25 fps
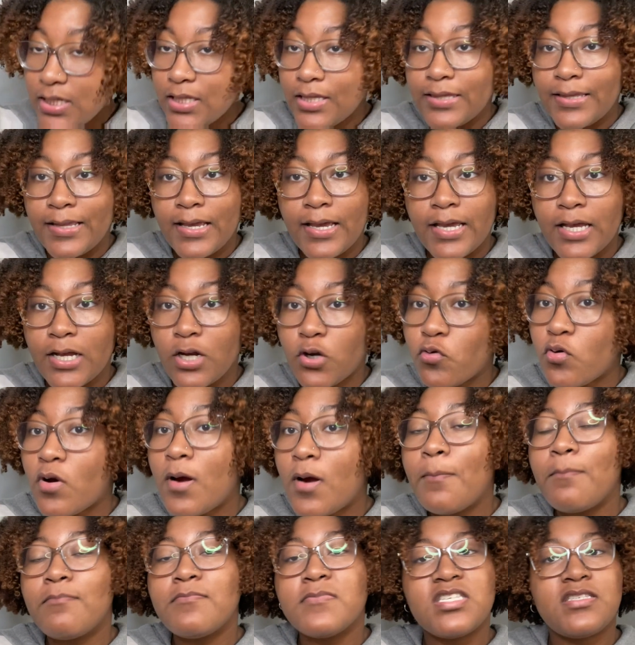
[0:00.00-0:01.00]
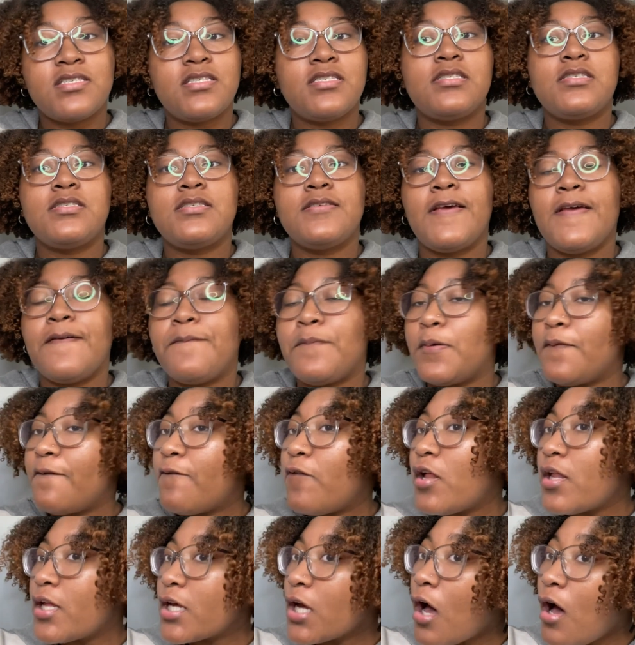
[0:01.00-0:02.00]
like, crumbs have been
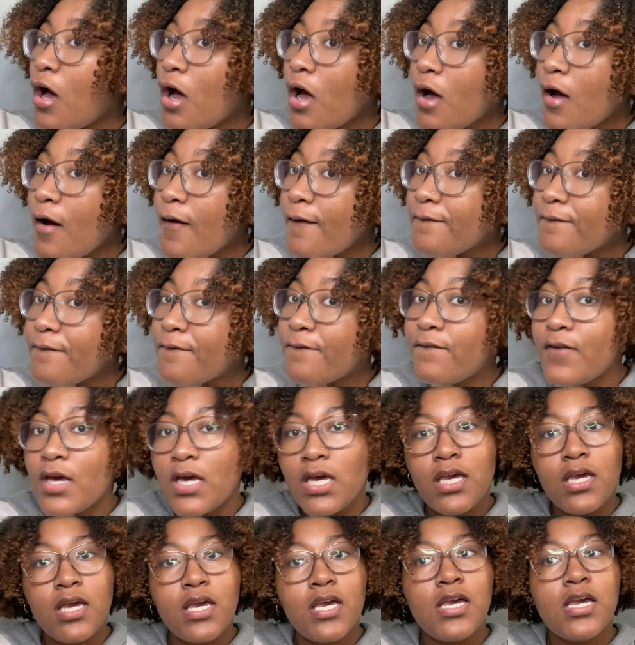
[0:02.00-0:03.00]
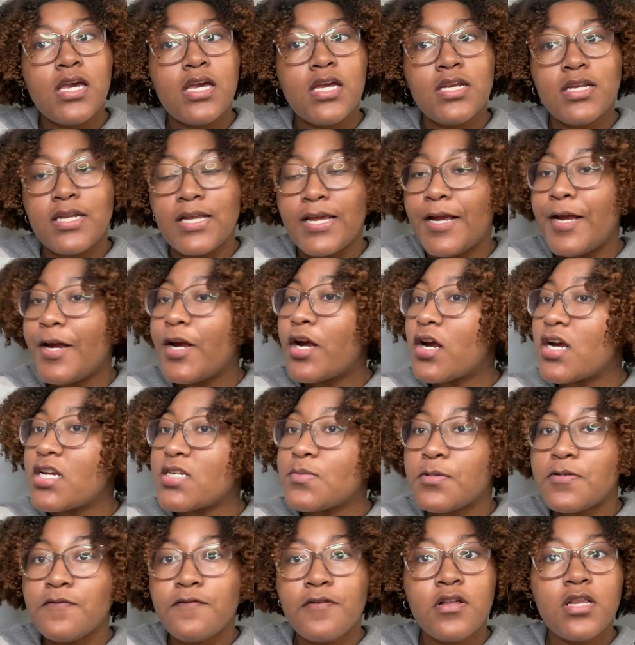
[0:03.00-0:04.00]
falling off and hair has
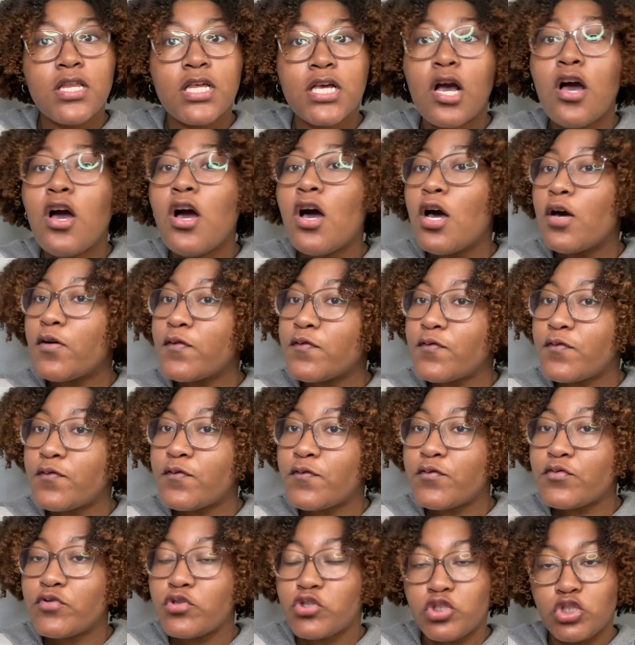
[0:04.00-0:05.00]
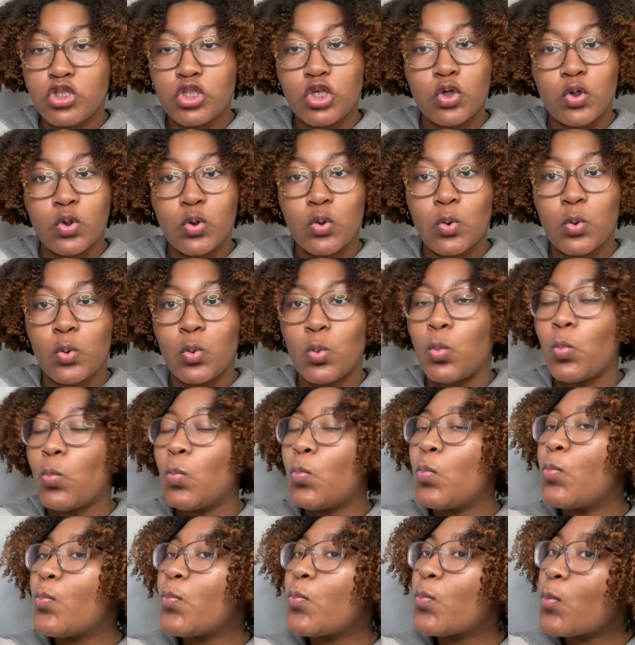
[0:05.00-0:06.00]
been falling off. So
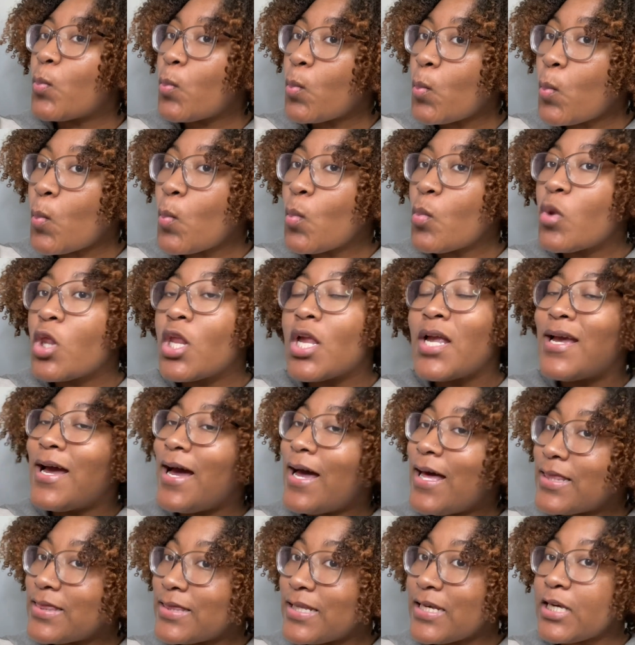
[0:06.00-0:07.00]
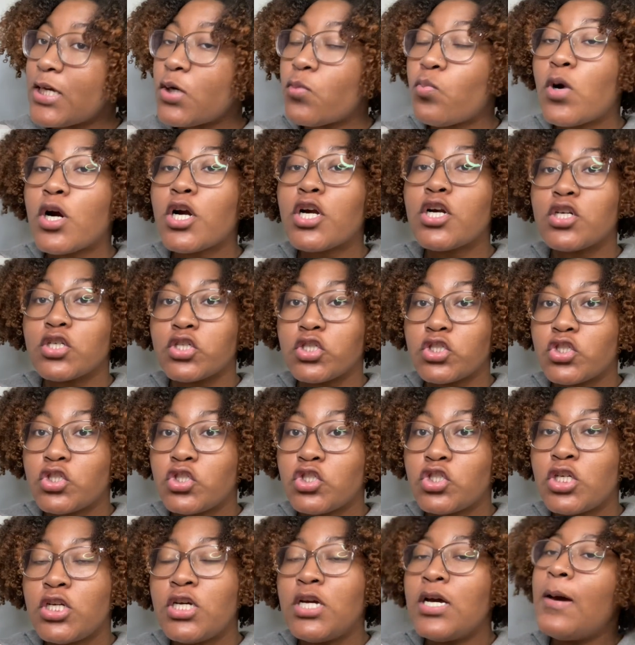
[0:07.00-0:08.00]
I think it
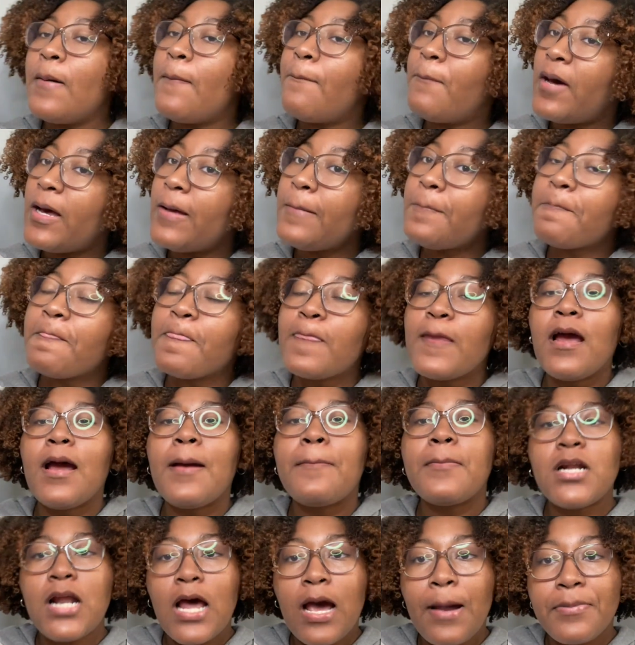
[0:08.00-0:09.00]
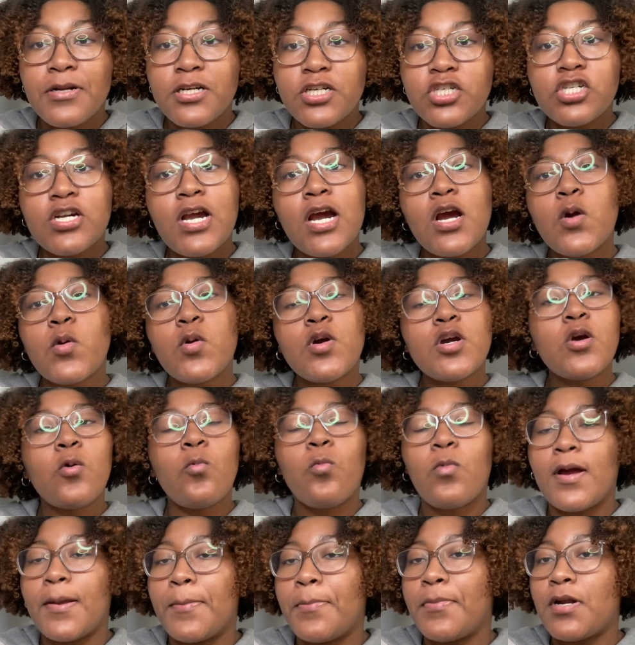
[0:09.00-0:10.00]
works. But I'm gonna hop in a shower,
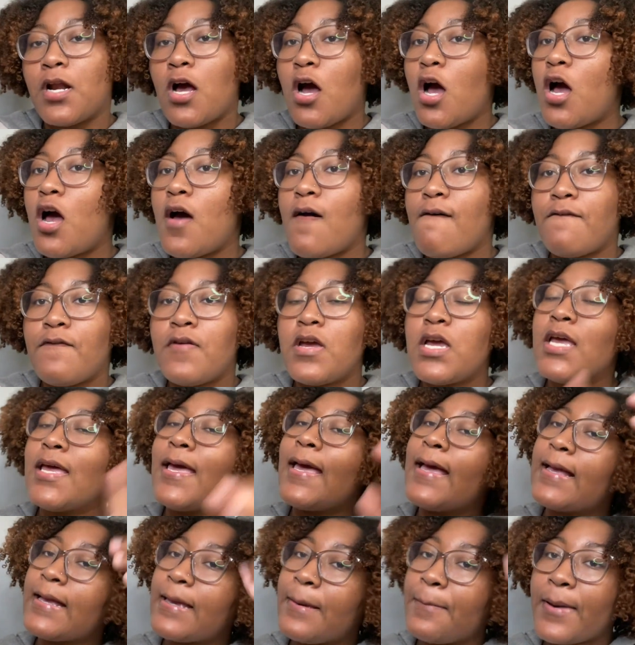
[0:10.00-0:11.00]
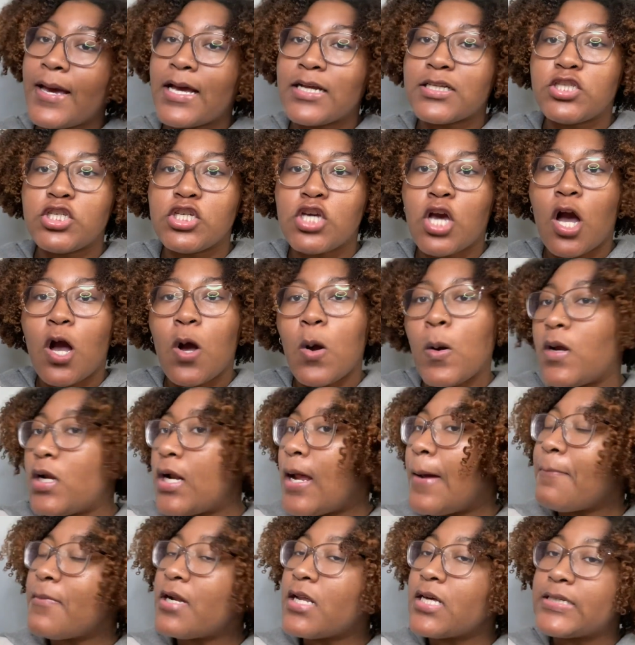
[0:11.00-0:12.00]
wipe it off, and get back to y'all when
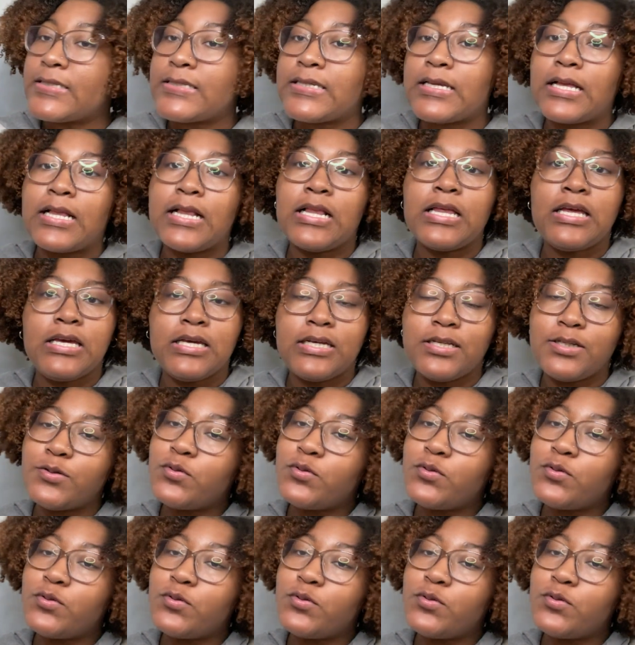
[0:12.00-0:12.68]
I'm nice and clean.